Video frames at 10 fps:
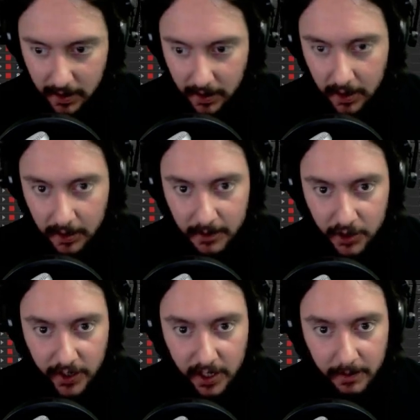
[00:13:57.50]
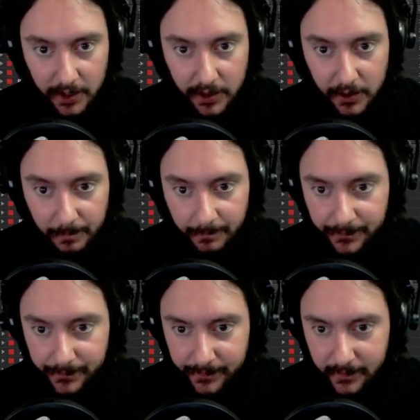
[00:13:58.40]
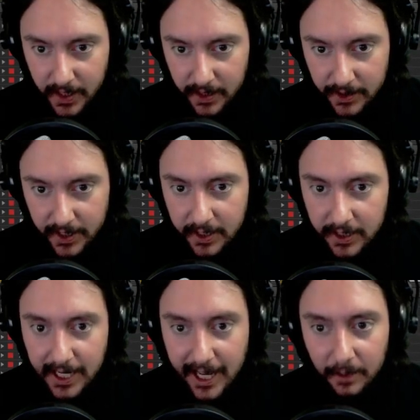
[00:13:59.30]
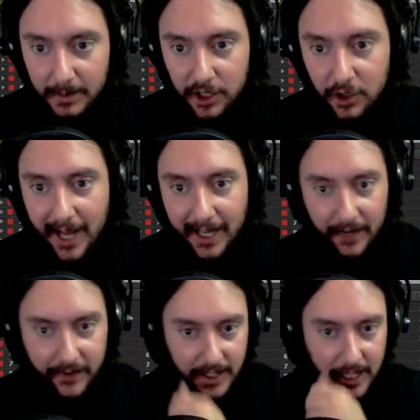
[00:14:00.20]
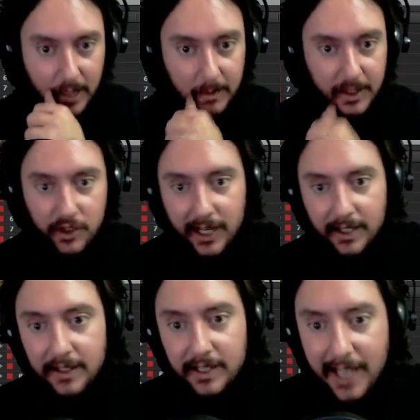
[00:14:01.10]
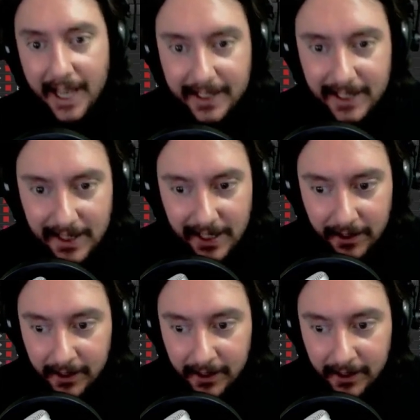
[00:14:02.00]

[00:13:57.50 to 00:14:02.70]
Let me show you number 2. So this is going to help me track everything, and I'm going to track the text in there